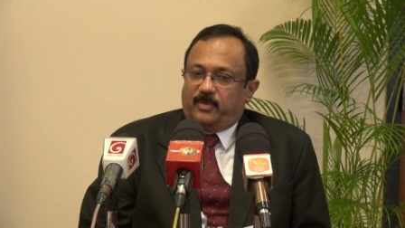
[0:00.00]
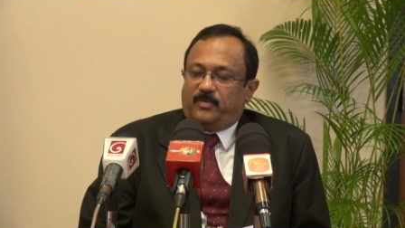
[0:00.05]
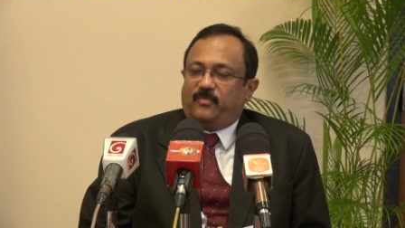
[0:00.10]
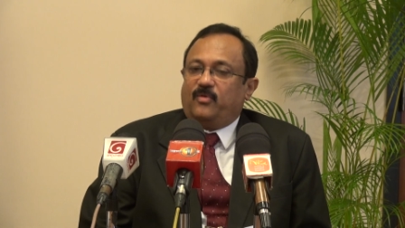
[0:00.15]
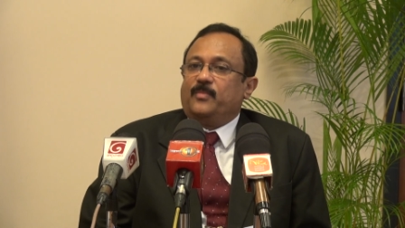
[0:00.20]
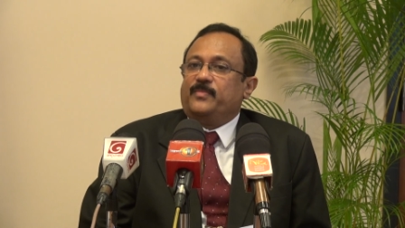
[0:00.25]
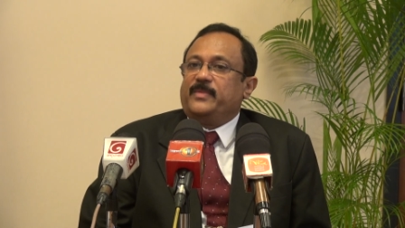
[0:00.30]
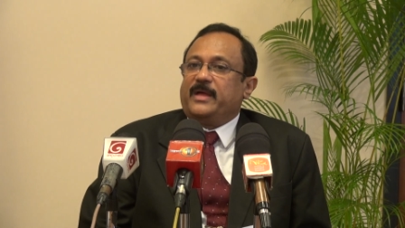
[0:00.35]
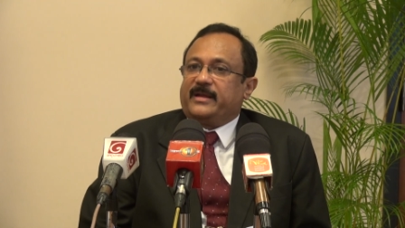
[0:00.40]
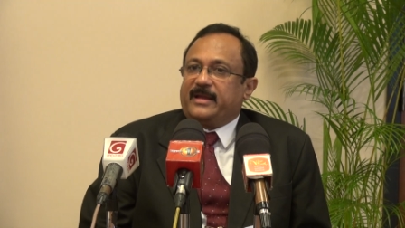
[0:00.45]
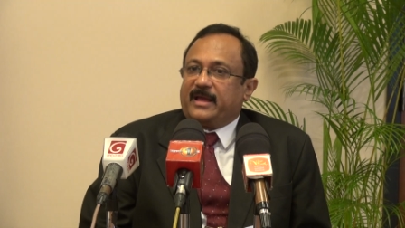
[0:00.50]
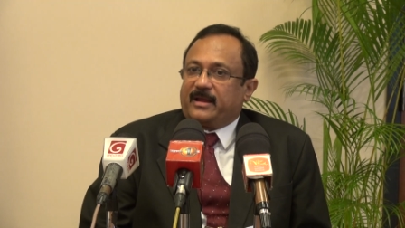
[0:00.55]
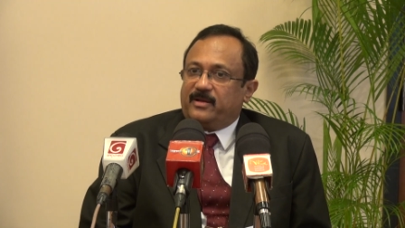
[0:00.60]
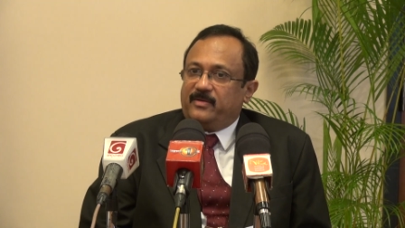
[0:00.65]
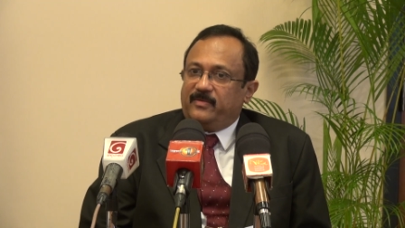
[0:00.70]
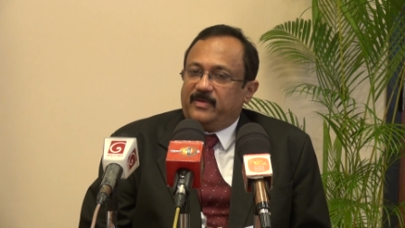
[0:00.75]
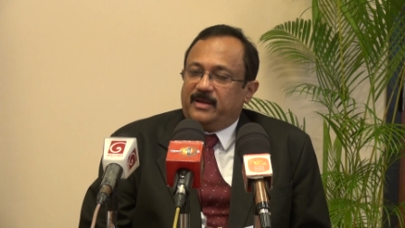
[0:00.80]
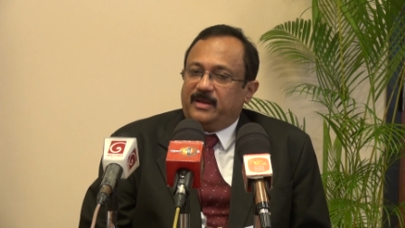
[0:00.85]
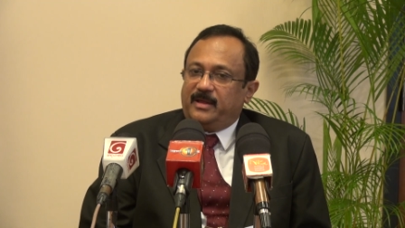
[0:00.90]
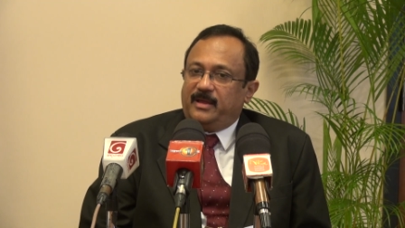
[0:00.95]
perform that
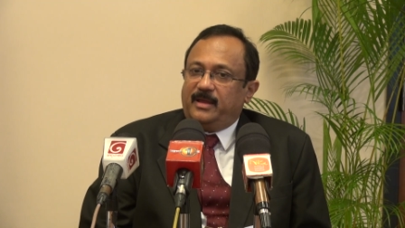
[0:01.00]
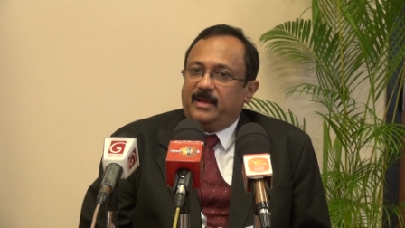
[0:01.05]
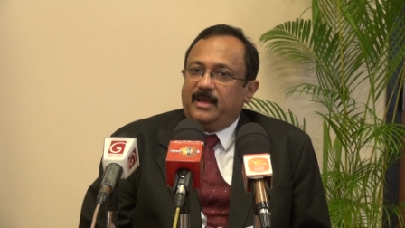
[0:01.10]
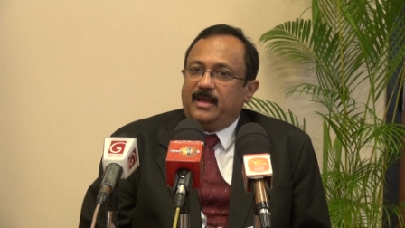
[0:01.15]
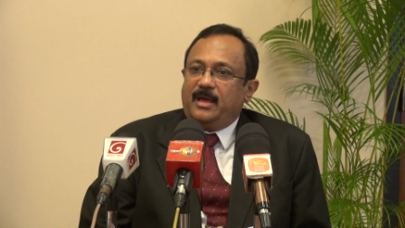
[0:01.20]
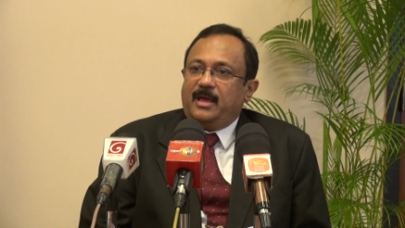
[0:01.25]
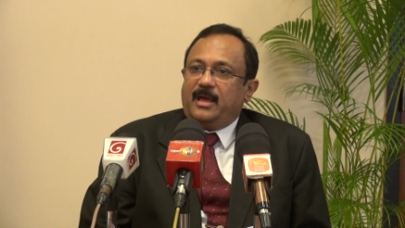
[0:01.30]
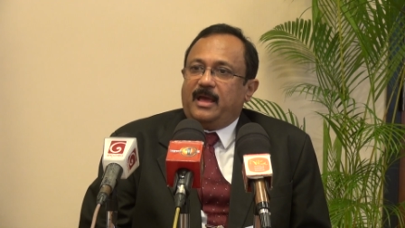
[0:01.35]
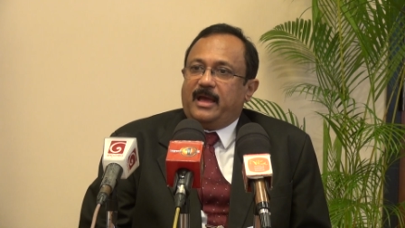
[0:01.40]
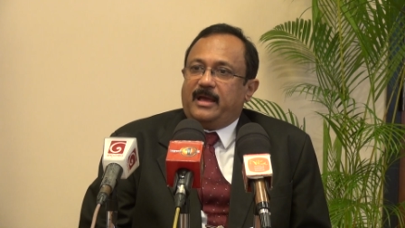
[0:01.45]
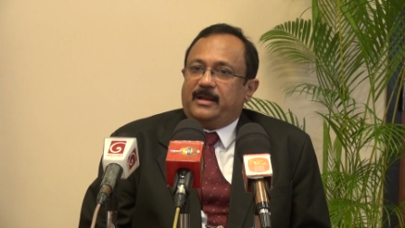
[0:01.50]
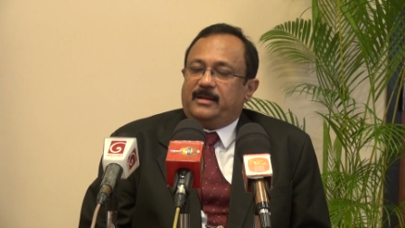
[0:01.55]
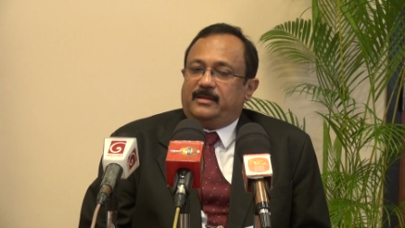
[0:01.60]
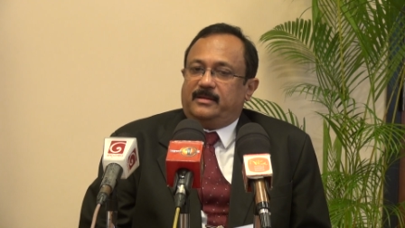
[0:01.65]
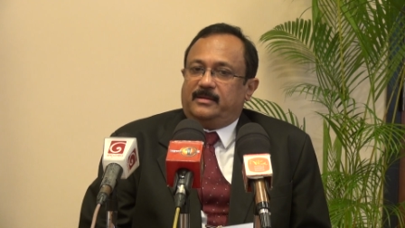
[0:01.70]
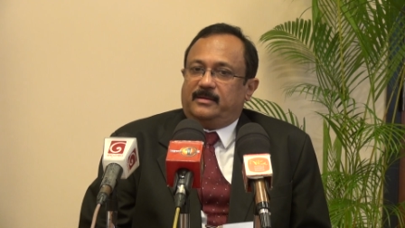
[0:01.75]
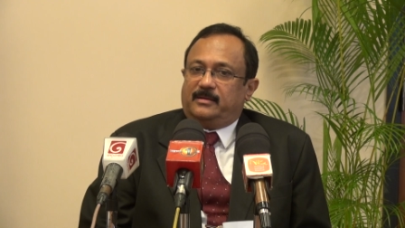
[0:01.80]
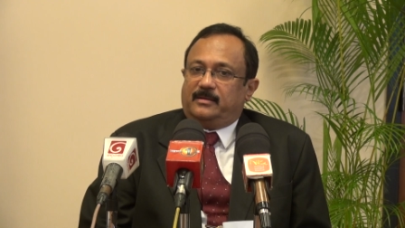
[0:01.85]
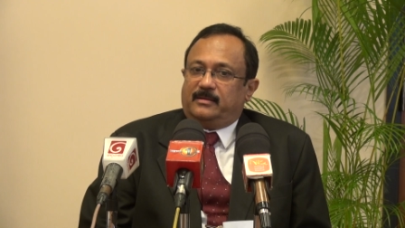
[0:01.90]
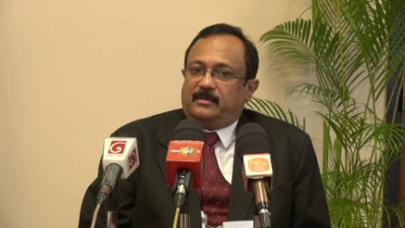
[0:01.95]
activity and
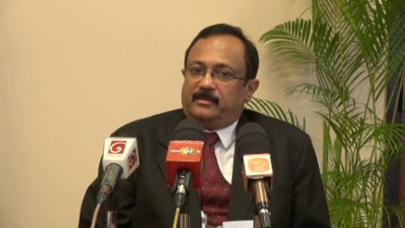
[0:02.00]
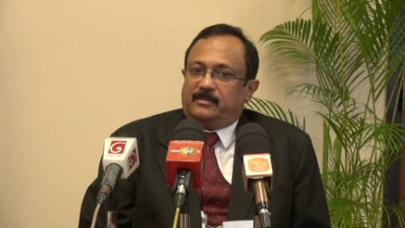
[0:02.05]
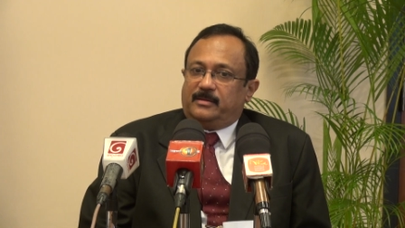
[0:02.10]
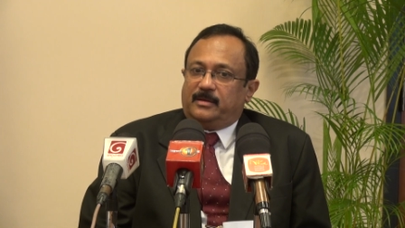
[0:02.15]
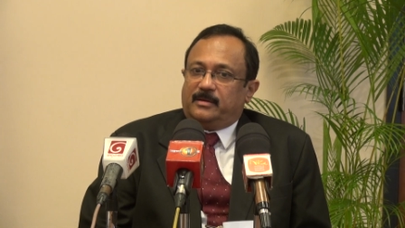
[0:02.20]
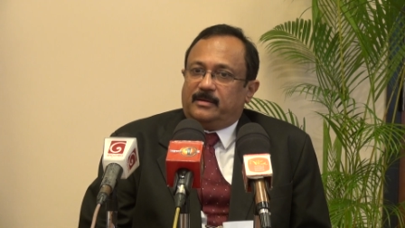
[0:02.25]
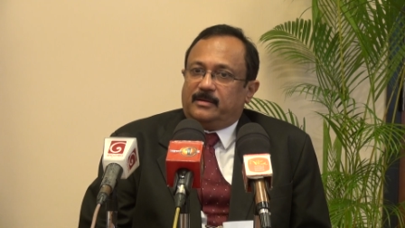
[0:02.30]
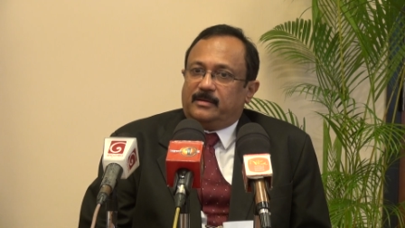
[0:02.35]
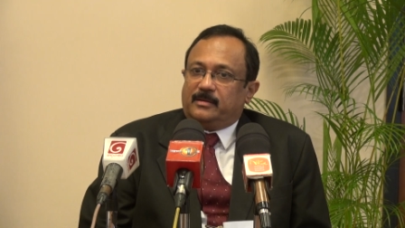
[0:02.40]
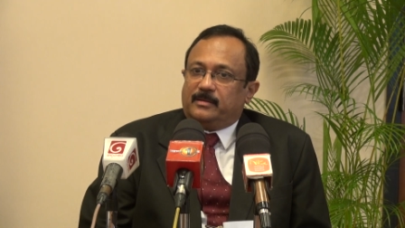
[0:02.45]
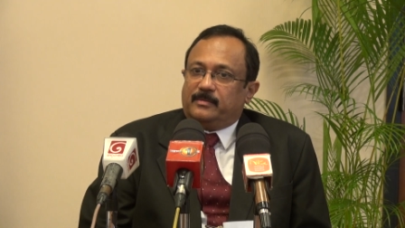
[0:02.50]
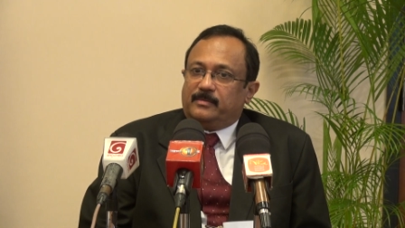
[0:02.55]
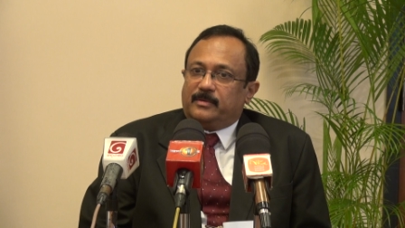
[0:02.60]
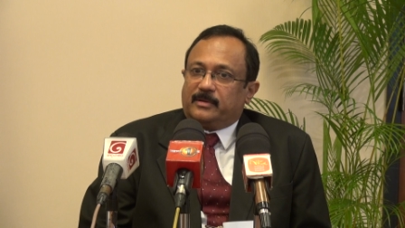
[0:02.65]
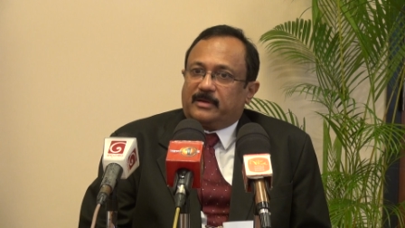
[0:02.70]
the